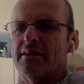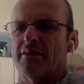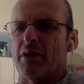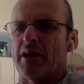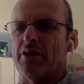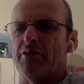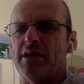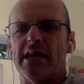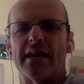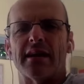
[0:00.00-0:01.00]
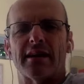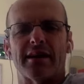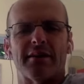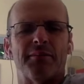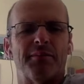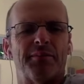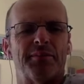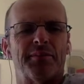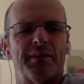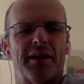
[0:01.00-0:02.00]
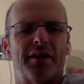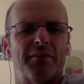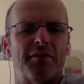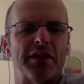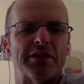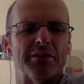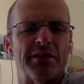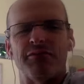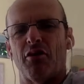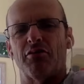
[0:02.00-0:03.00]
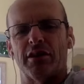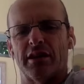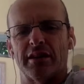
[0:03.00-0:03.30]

quite a unique thing to be involved in.